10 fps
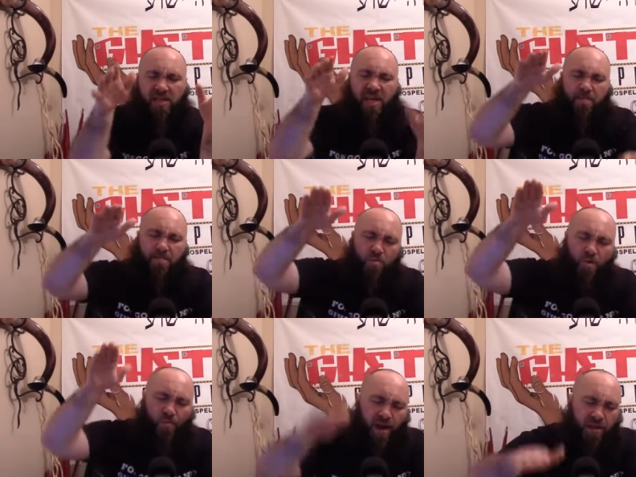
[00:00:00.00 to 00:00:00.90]
keep
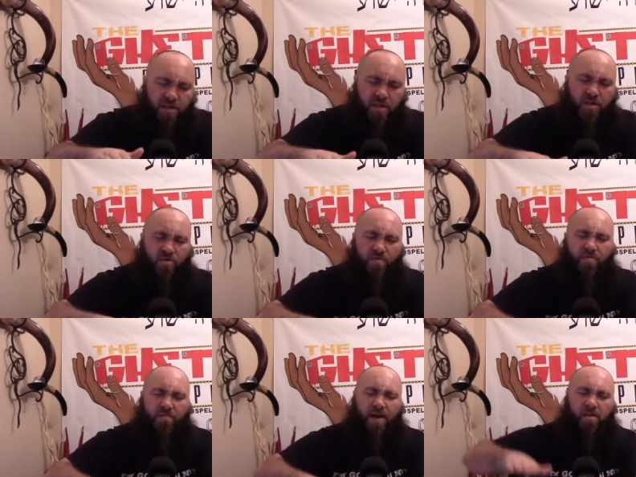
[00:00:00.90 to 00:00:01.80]
you arrested in your
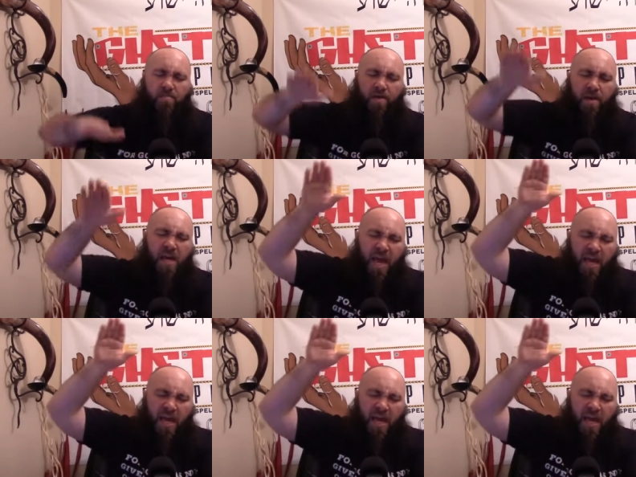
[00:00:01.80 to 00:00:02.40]
development